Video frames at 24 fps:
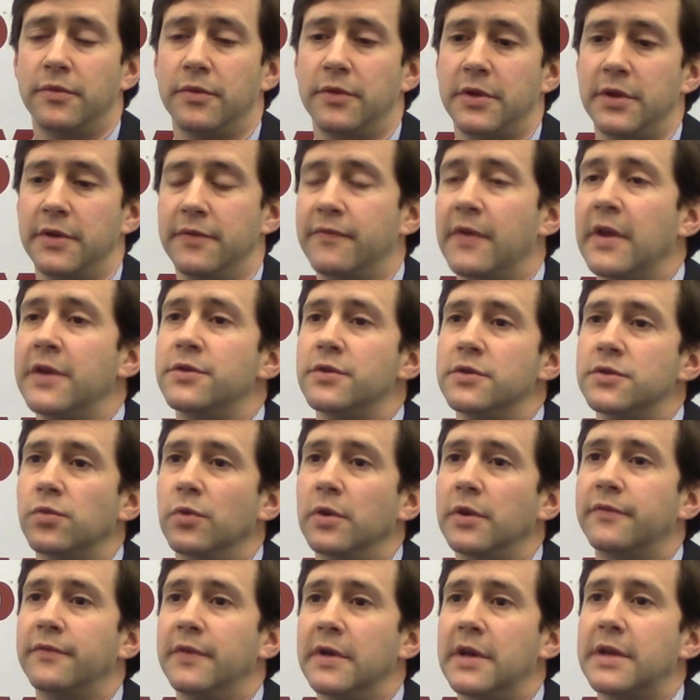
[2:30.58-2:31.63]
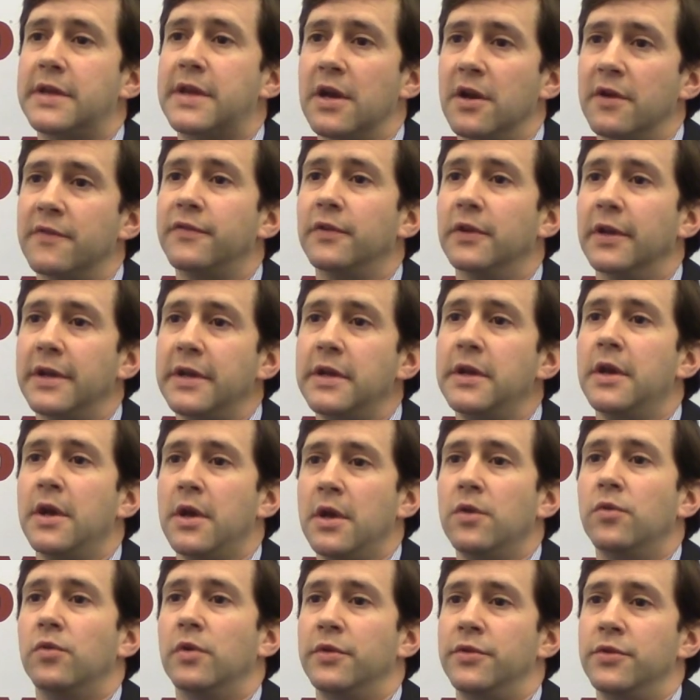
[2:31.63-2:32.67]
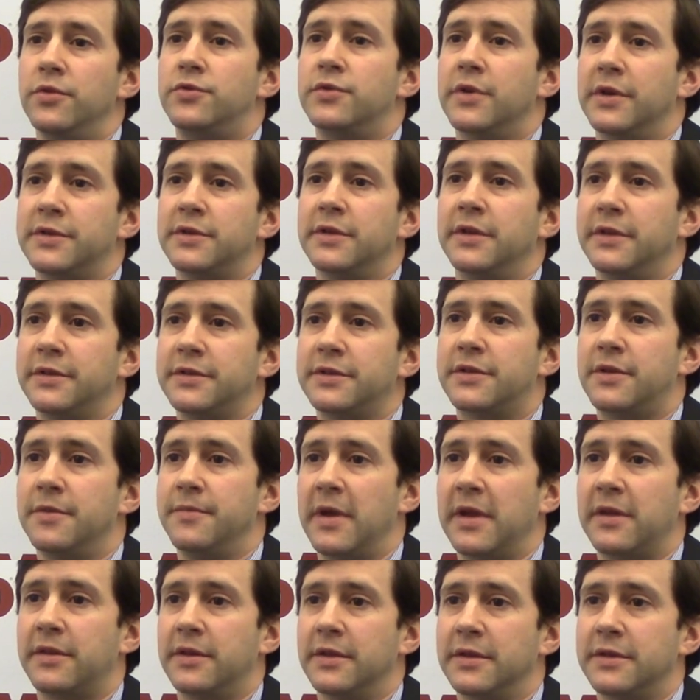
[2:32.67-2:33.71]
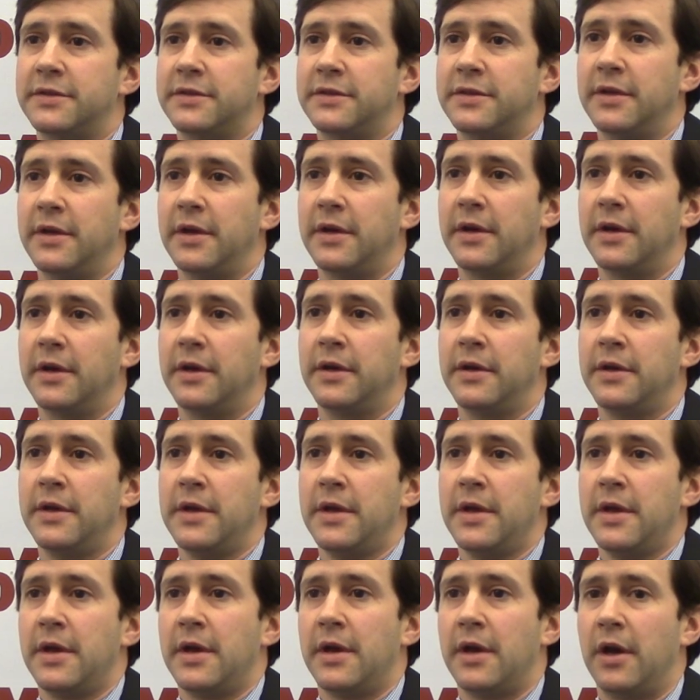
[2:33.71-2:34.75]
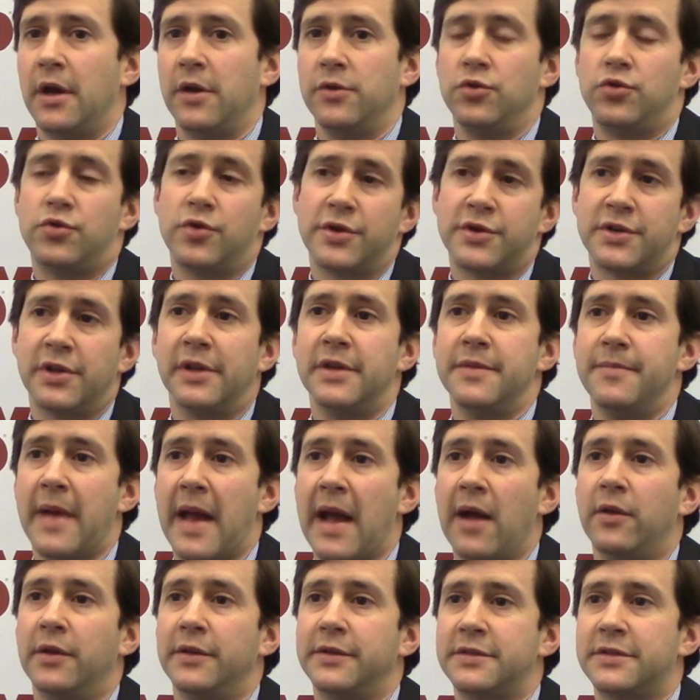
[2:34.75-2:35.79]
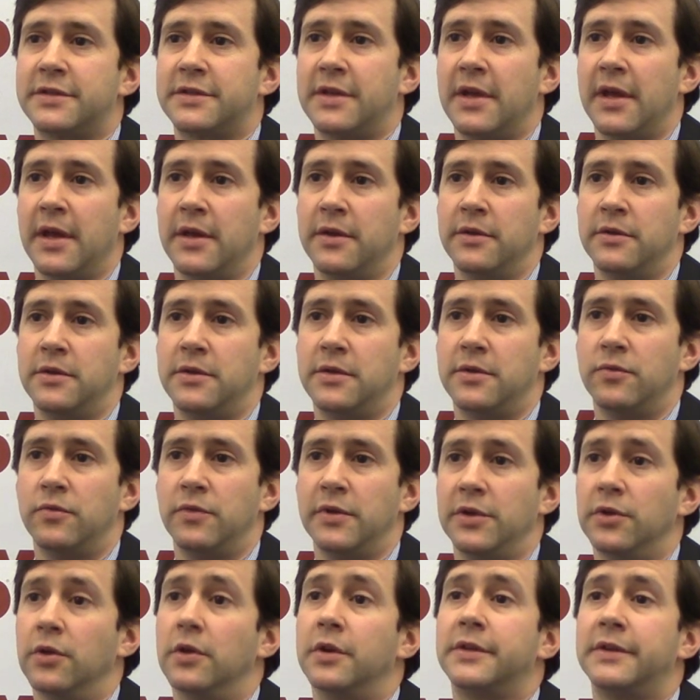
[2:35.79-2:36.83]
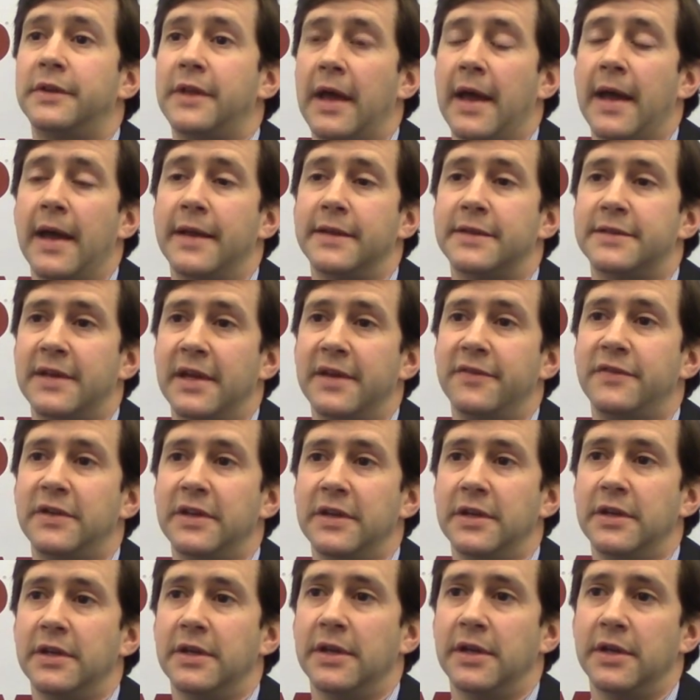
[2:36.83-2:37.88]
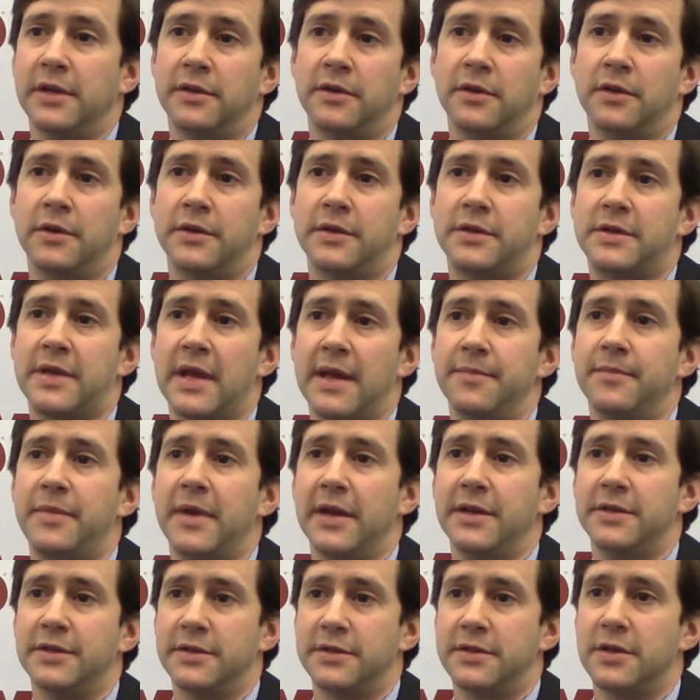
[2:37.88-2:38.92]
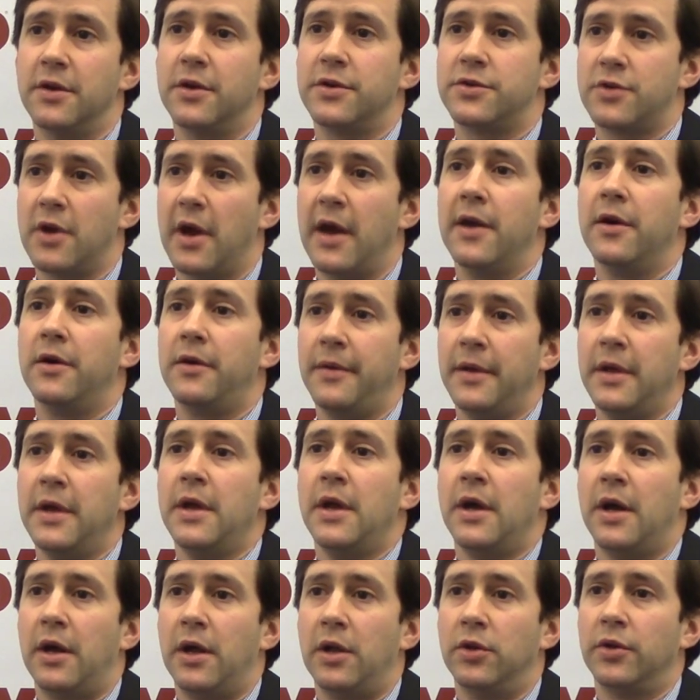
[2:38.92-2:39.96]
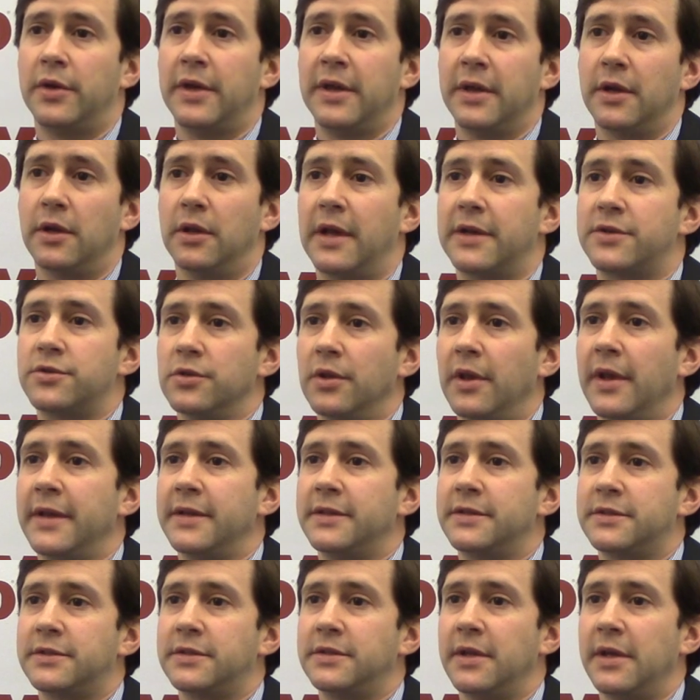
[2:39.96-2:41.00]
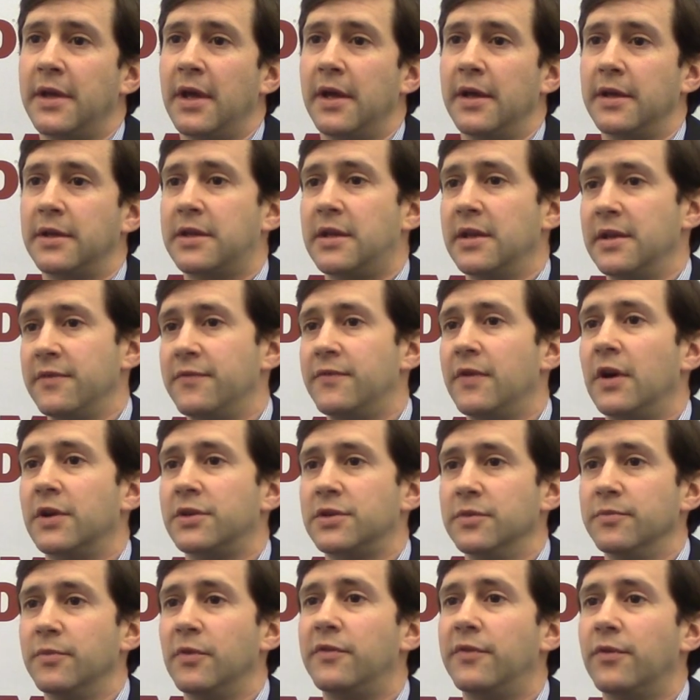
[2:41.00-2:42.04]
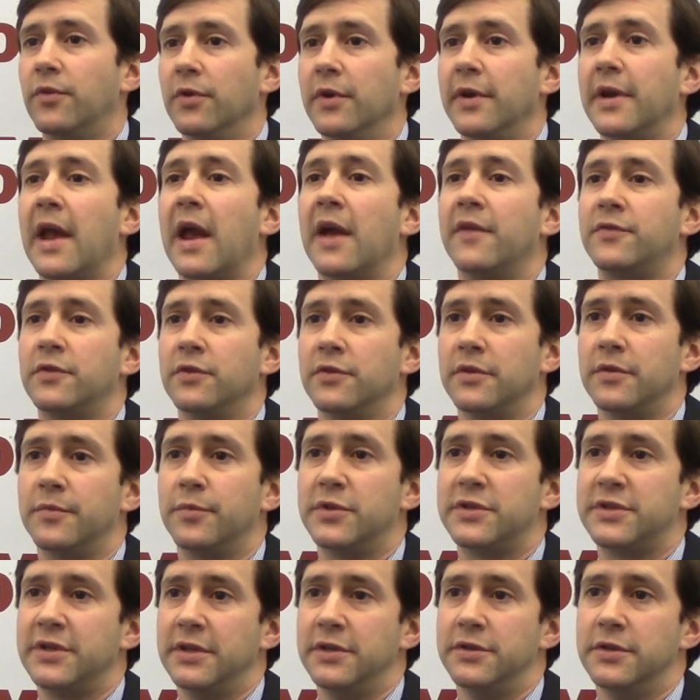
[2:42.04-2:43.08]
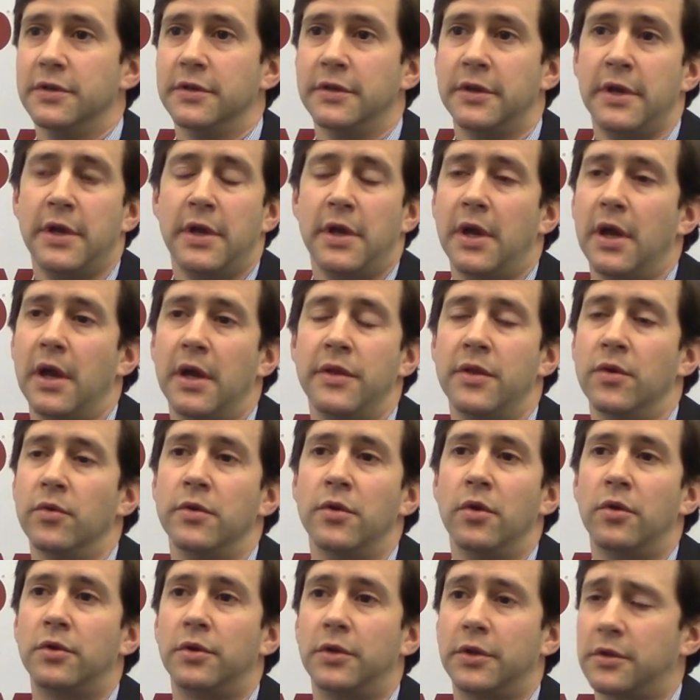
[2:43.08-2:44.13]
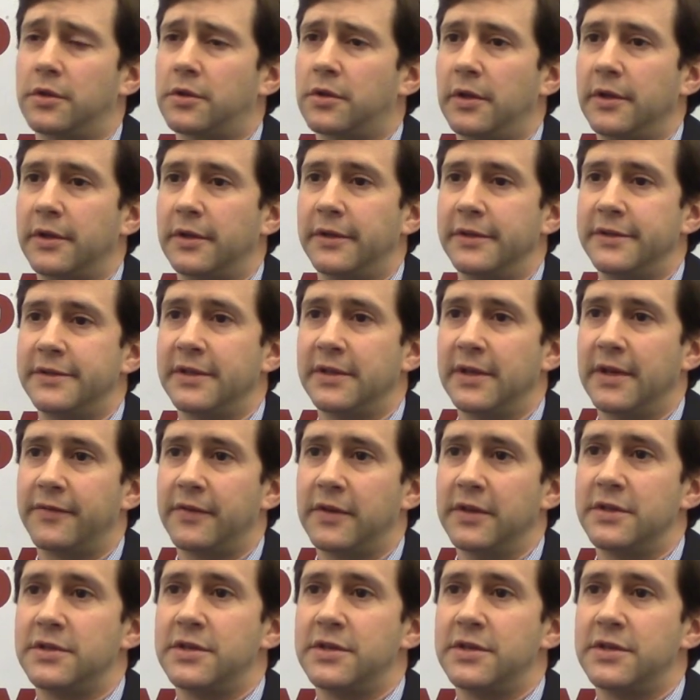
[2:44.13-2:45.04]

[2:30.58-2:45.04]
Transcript: the inventors worked very carefully with nutritionists to make this uh, uh, nutritionally balanced. And we looked at safety in 10 patients in our trial, looking at electrolytes, kidney function before and after the procedure, and there were no cl clinically significant